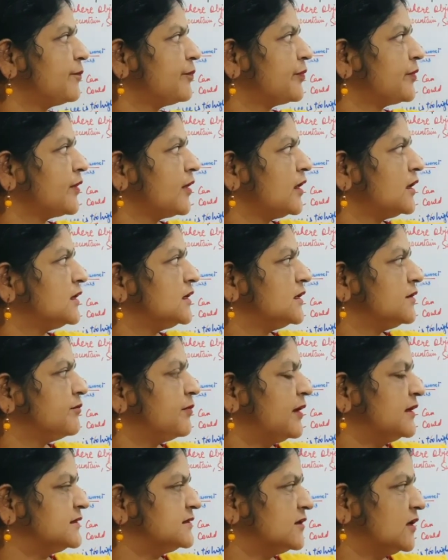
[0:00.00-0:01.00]
or we
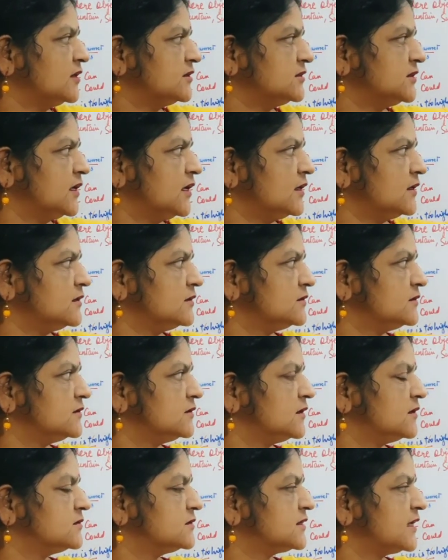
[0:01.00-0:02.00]
can write
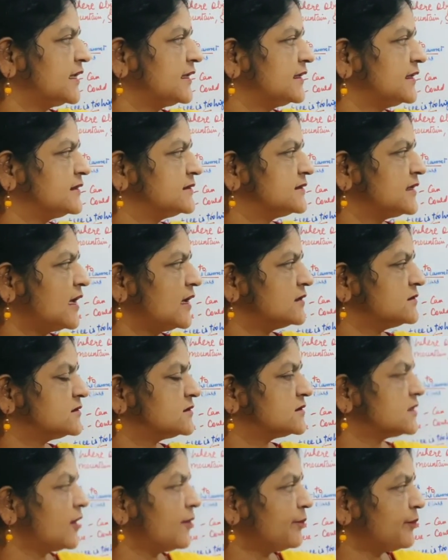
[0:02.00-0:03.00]
this sentence
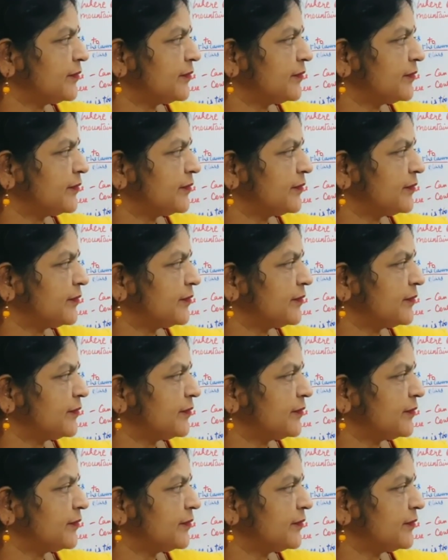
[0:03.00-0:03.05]
as,